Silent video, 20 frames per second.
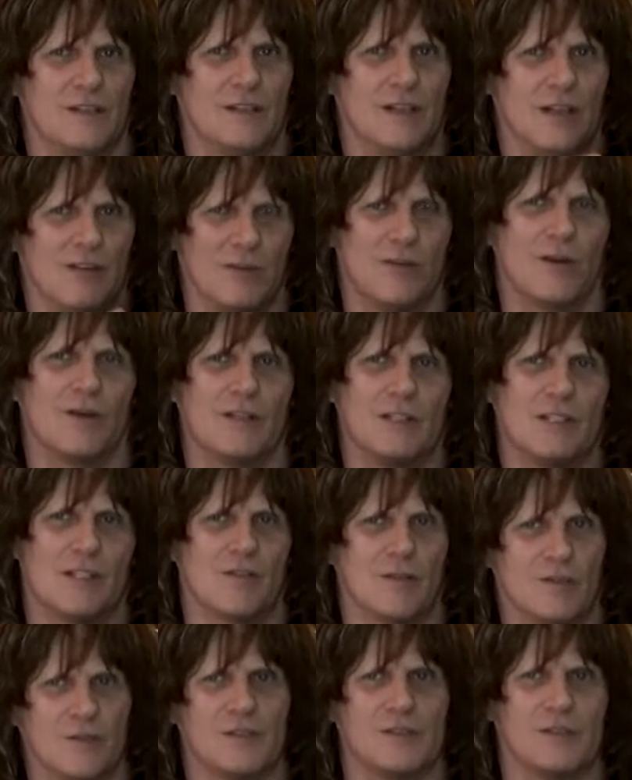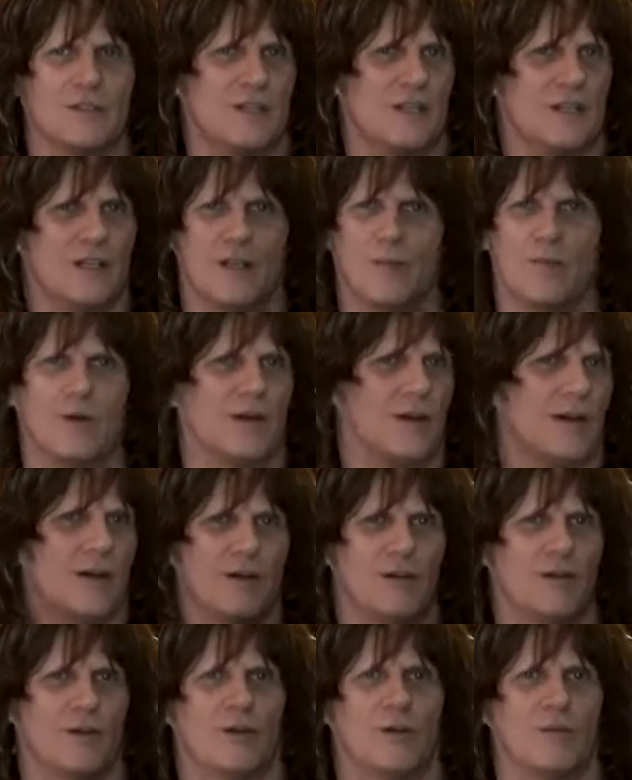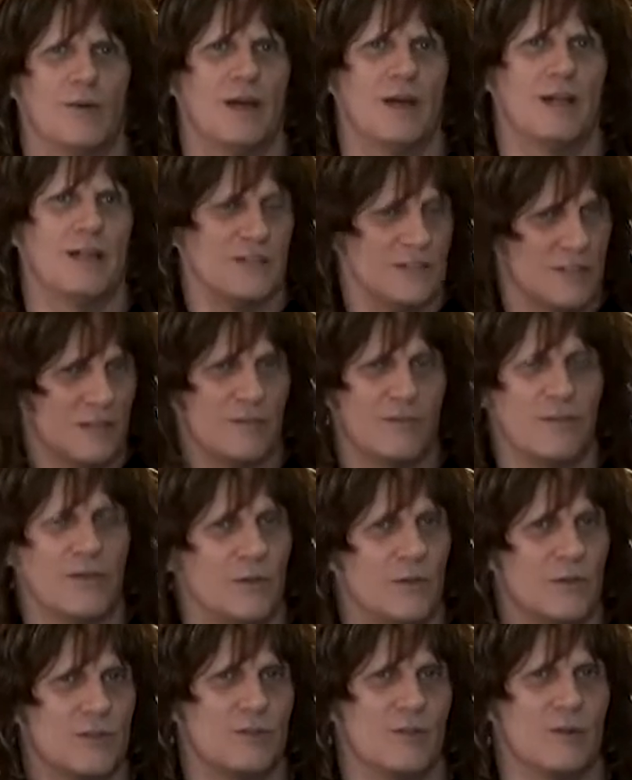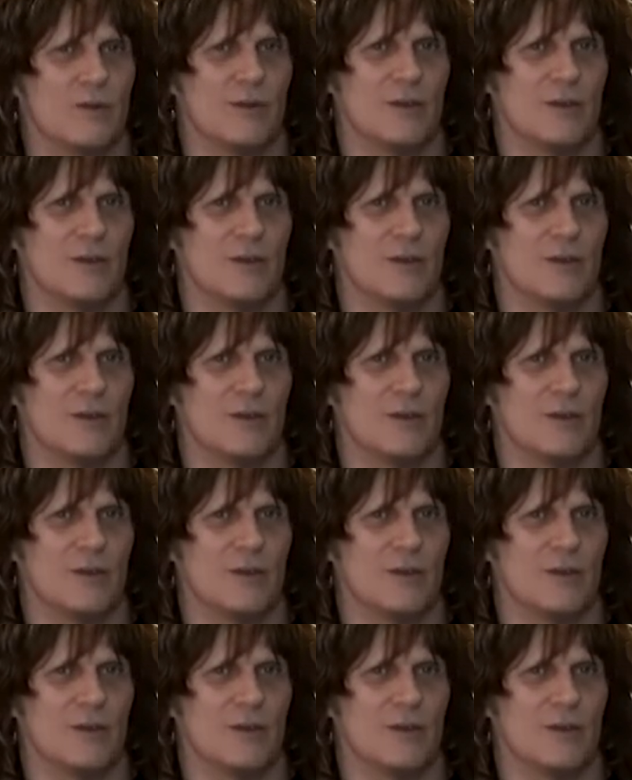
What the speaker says: Every artist I've ever seen, no matter how good or bad, has influenced me,